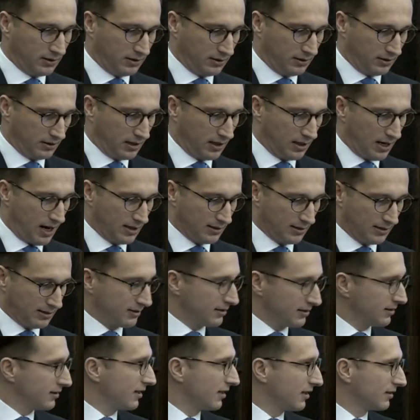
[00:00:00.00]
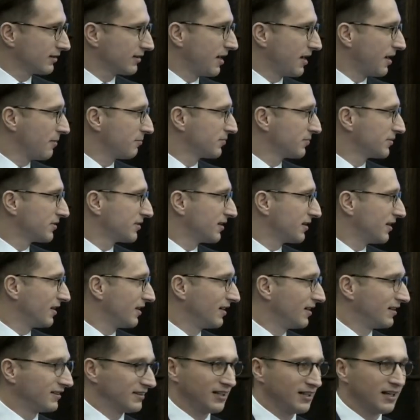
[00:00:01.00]
the last attempt
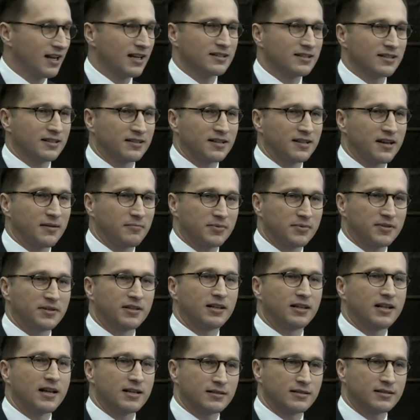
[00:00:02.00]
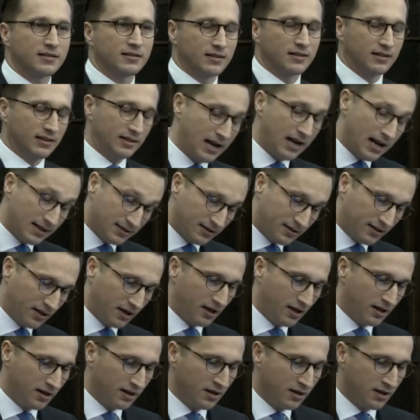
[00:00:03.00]
last
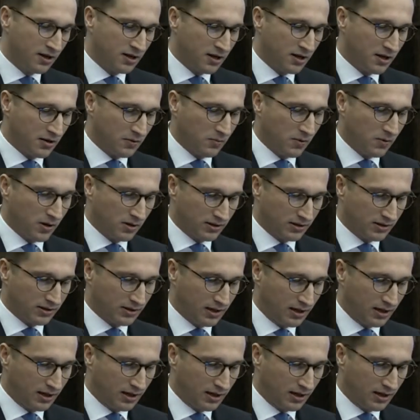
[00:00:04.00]
year was